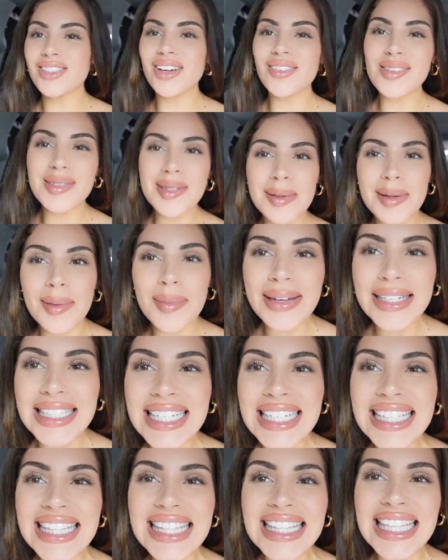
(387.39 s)
Do I look sick look at my
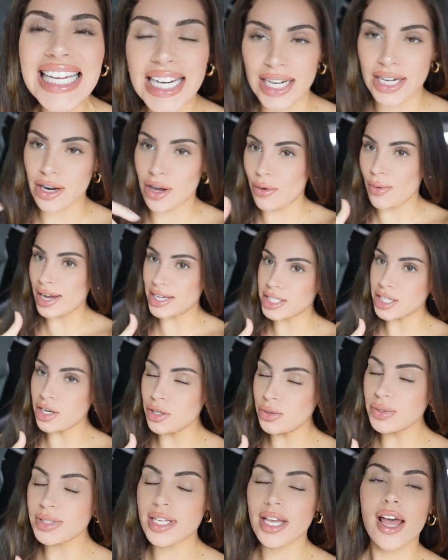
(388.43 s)
teeth? No, I
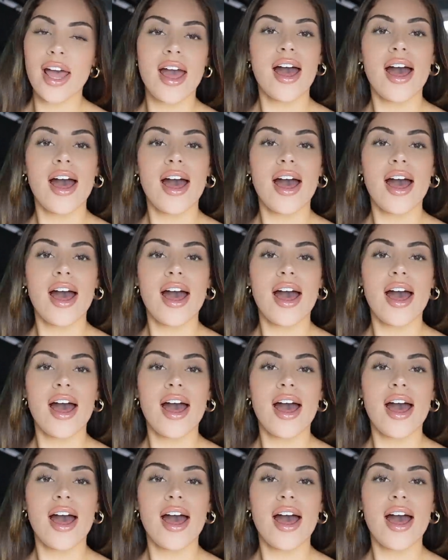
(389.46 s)
don't.